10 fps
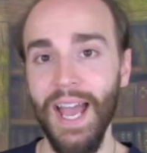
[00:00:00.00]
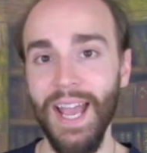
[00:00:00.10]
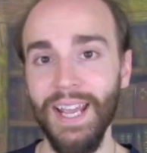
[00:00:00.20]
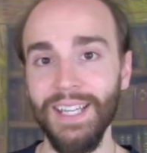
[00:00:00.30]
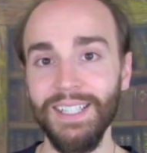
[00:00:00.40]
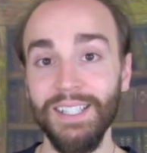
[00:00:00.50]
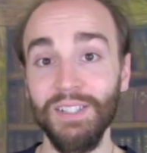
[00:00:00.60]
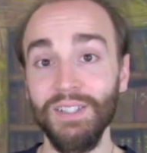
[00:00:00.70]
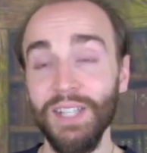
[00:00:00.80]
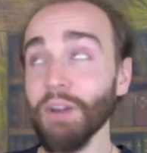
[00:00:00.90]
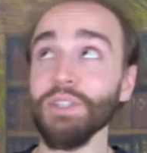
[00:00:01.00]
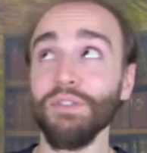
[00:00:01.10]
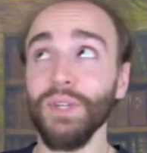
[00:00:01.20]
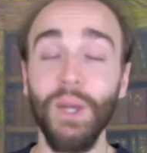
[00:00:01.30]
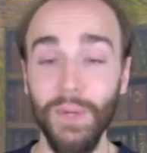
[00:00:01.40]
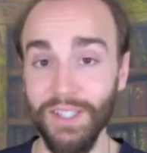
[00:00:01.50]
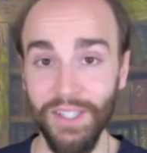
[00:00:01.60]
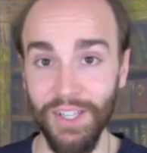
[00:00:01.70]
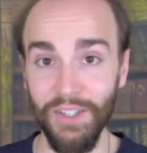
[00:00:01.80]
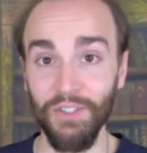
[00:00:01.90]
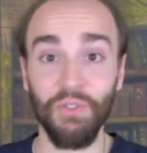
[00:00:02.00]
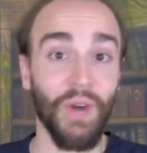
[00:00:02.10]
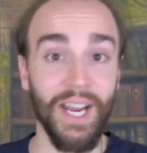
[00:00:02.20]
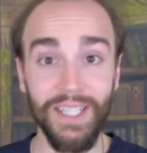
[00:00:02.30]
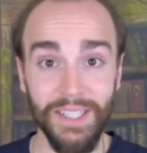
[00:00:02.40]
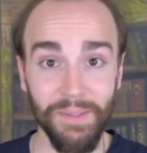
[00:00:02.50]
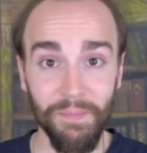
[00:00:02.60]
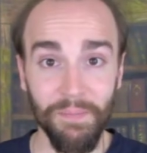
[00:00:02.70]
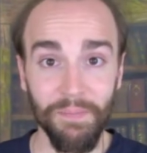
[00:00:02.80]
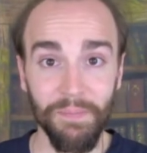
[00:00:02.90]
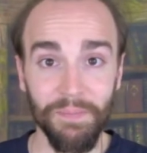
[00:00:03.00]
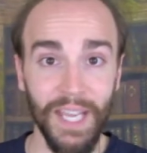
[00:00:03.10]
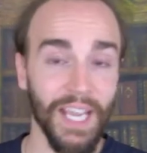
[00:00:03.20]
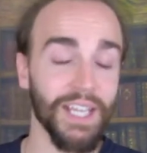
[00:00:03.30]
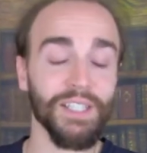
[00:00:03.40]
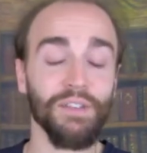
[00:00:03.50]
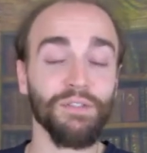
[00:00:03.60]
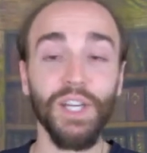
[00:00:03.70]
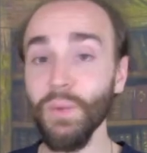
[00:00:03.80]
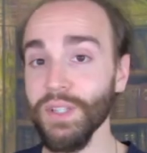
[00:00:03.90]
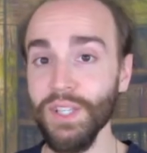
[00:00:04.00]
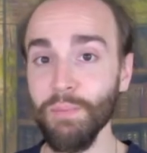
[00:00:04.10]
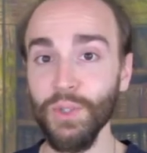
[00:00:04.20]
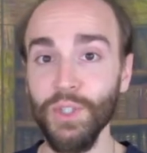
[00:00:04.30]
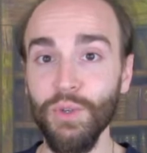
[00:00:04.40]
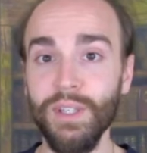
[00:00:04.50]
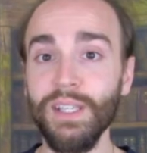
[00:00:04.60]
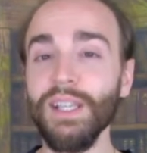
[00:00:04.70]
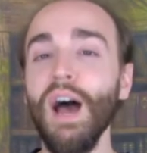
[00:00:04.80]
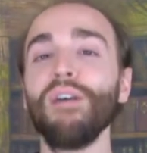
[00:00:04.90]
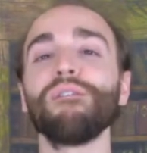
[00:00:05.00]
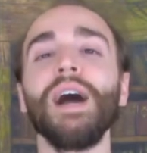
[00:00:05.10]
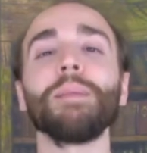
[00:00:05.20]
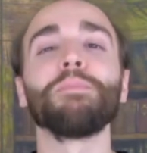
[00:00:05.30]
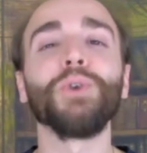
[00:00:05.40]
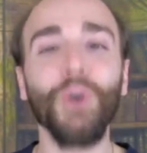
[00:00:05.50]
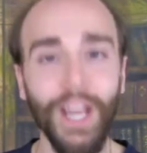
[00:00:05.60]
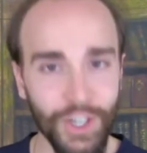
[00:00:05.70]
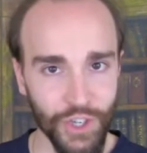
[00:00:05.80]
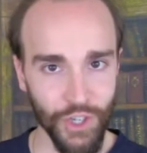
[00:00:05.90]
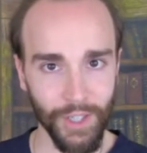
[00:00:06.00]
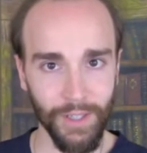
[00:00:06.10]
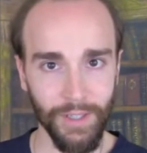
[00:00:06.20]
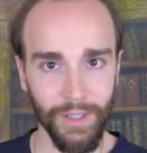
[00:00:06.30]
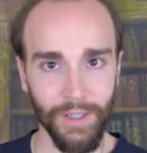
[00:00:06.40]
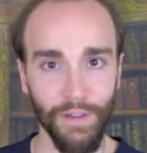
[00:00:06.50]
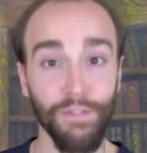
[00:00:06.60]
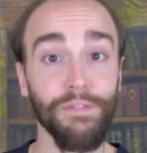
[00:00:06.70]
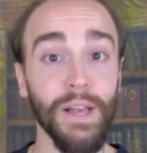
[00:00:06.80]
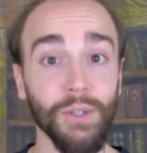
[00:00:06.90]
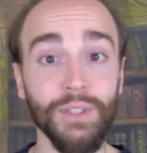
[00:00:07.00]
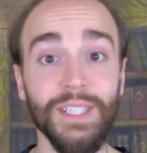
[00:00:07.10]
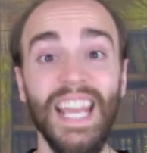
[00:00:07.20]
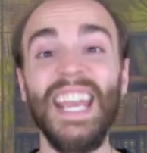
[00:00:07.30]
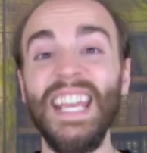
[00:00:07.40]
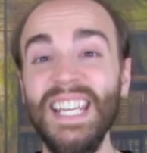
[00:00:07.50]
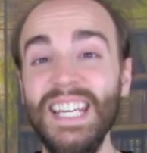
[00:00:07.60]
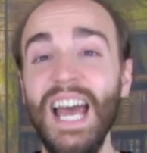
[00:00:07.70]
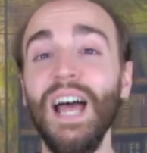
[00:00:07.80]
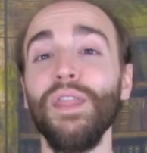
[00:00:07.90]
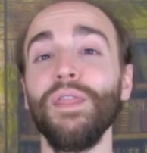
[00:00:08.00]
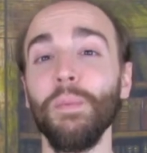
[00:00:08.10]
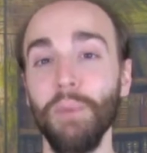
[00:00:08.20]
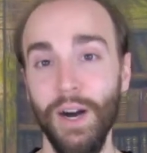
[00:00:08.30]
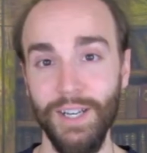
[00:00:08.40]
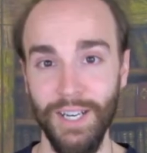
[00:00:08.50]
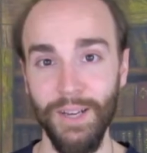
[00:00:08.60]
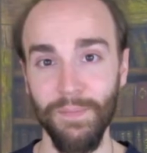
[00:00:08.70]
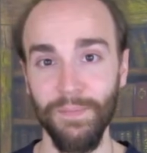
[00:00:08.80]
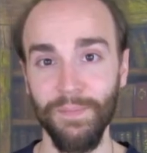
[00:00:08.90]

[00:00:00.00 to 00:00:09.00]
And sound is frequency, right? And frequency produces vibration felt in the body.